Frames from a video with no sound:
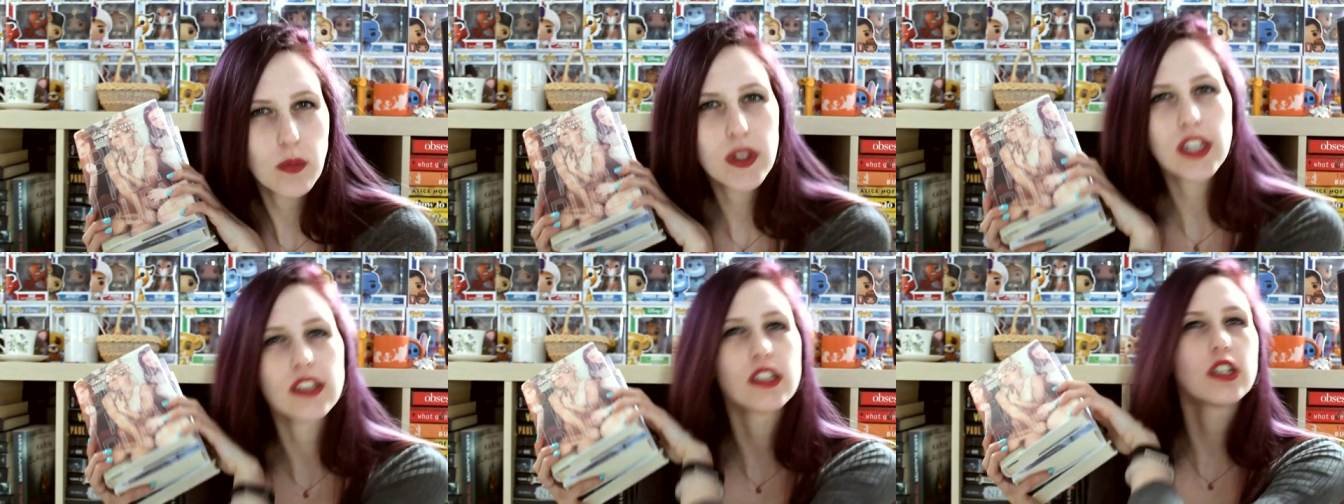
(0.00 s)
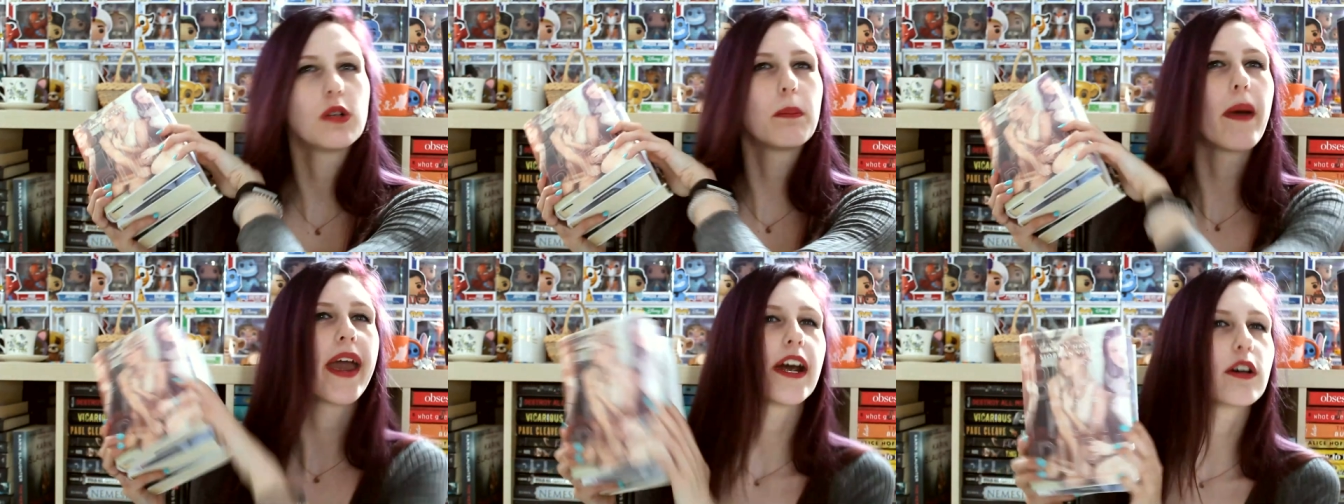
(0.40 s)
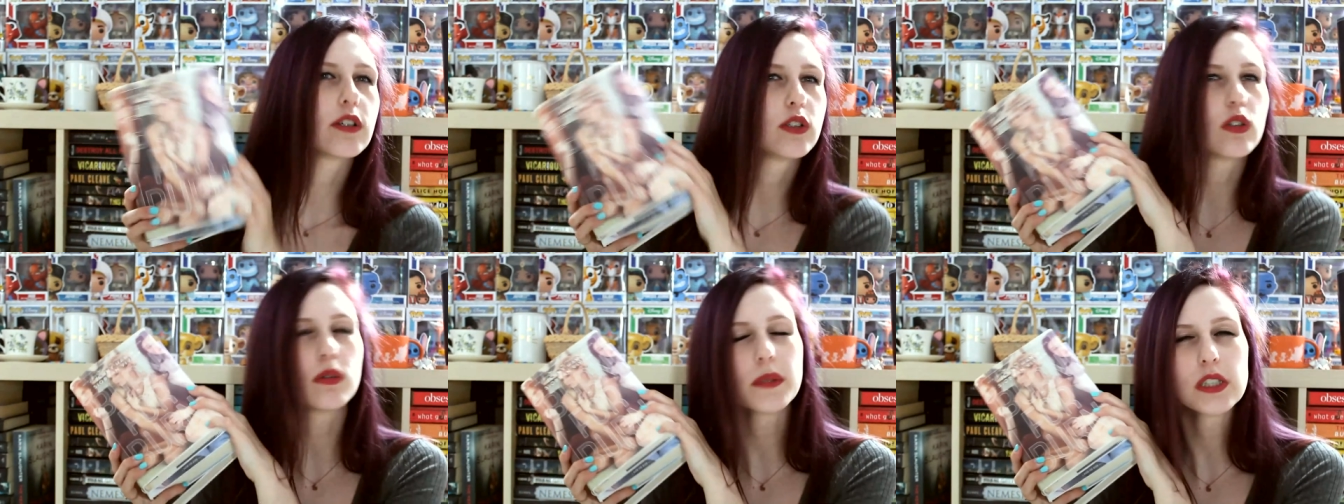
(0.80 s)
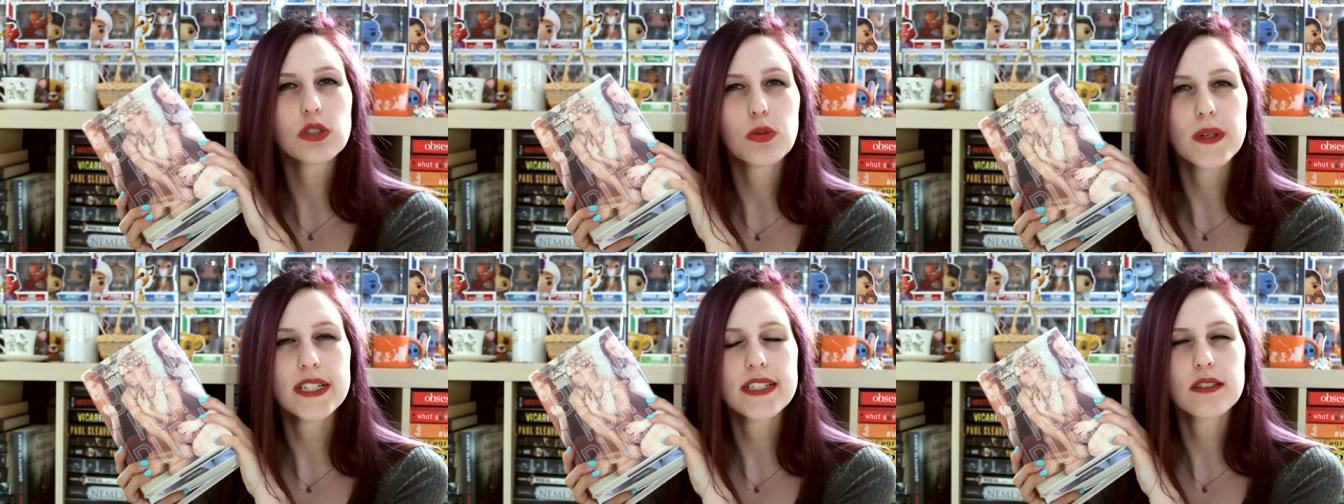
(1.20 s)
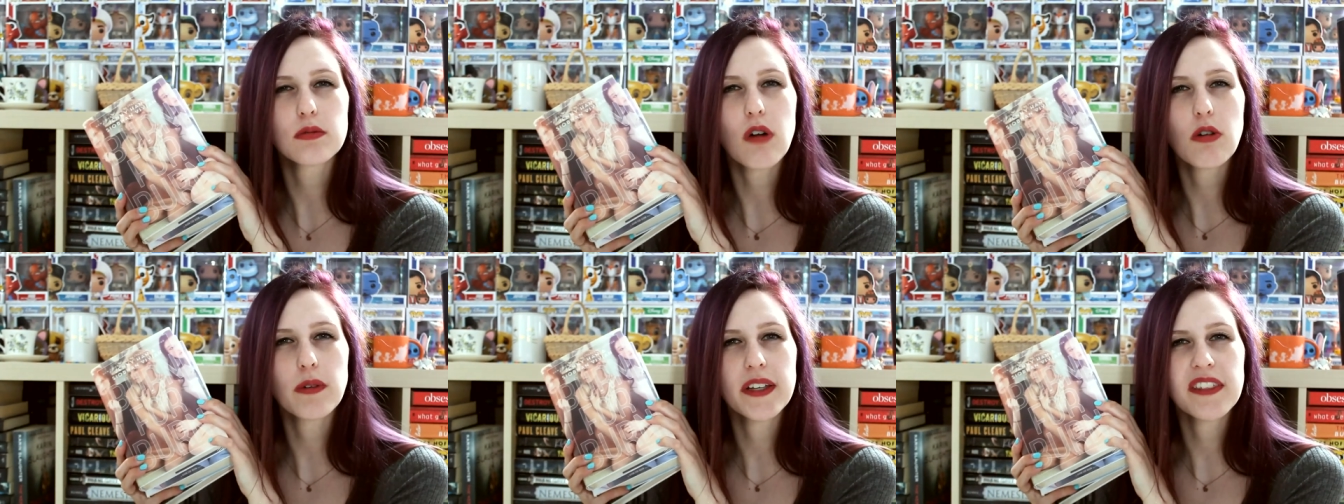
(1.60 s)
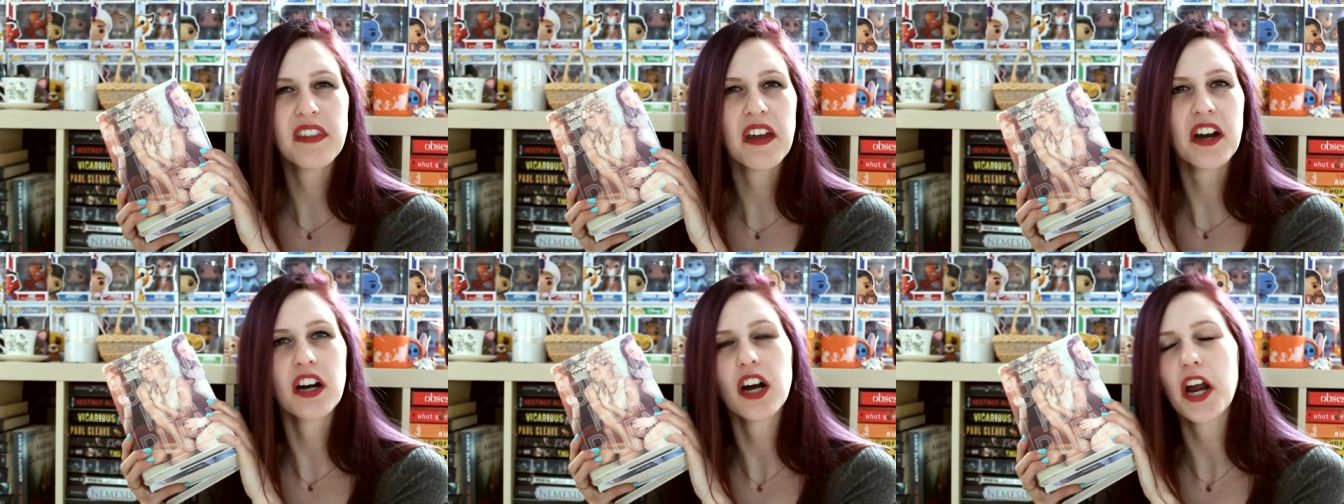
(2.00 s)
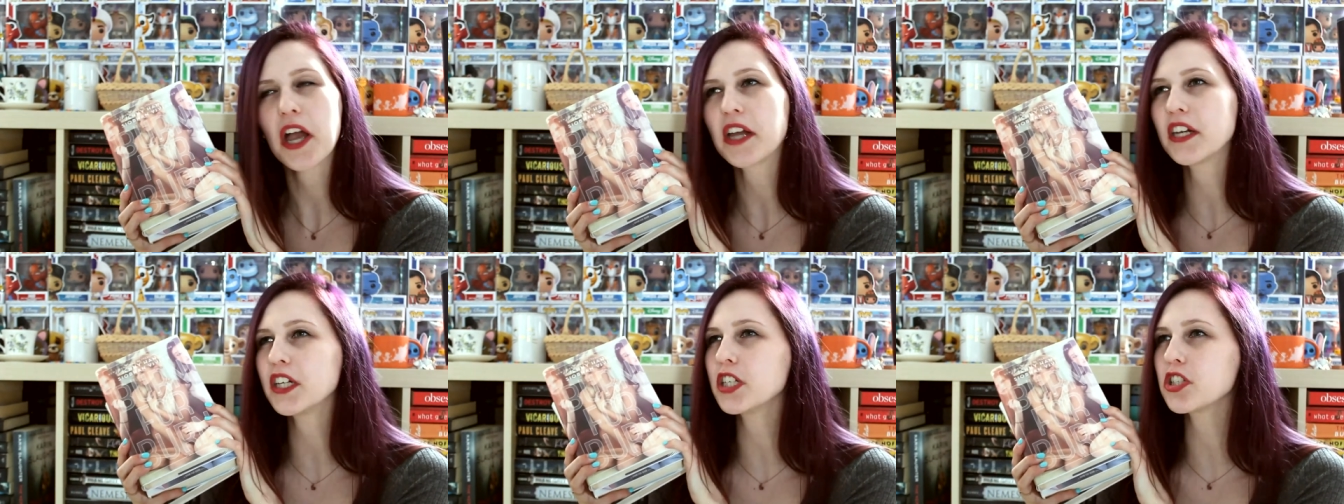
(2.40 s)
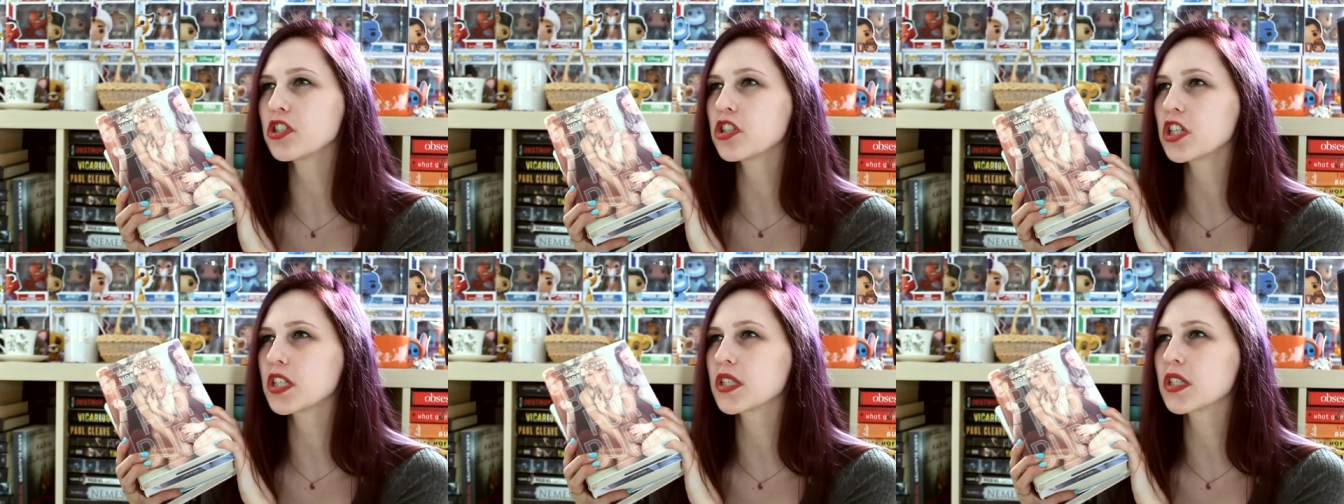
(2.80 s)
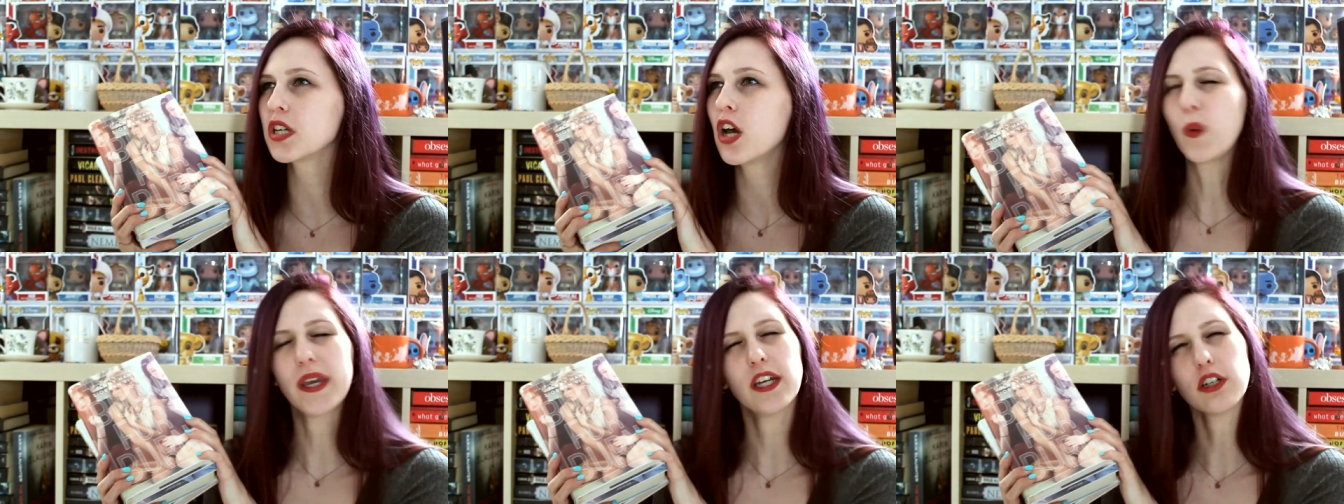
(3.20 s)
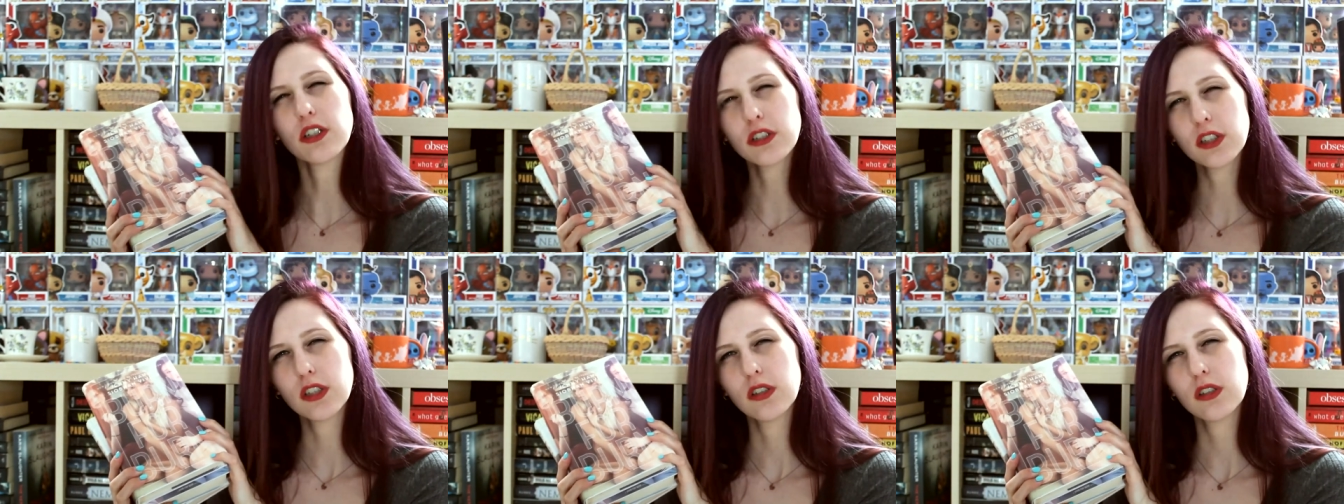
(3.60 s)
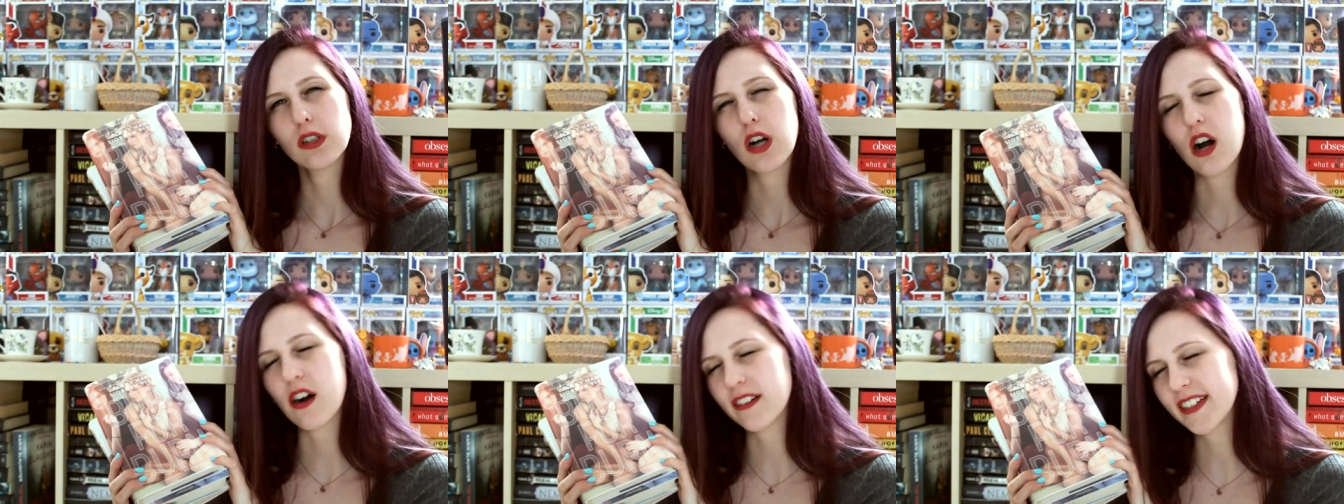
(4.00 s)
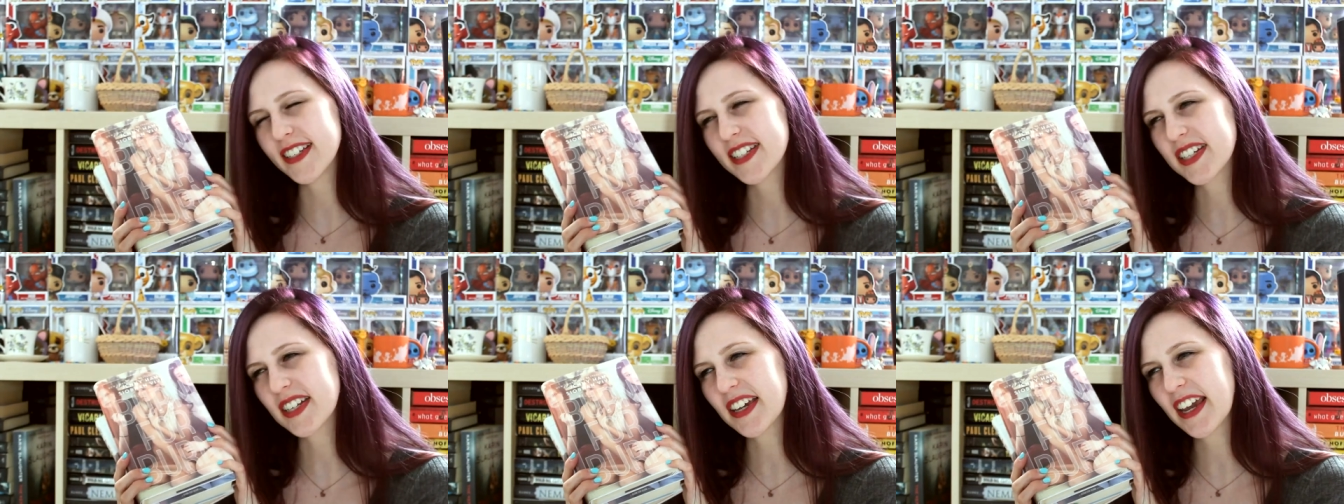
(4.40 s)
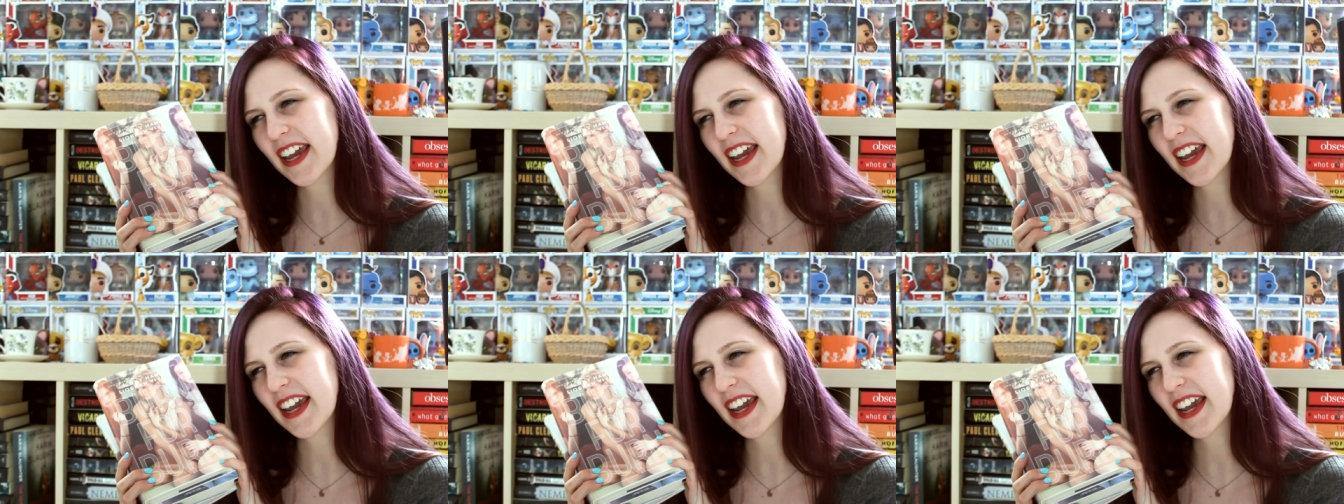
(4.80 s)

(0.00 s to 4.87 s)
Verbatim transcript: with a little paranormal twist thrown in there and it is just weird honestly.